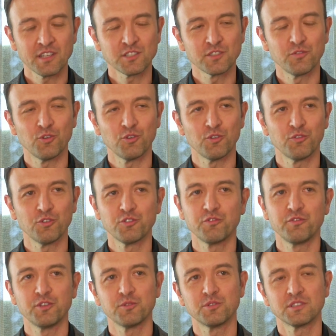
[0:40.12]
I guess for the
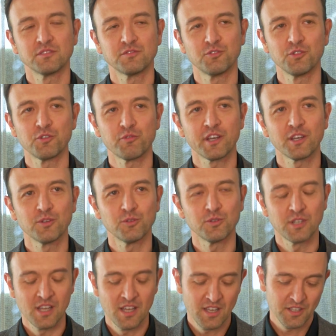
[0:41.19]
viewers and for the record,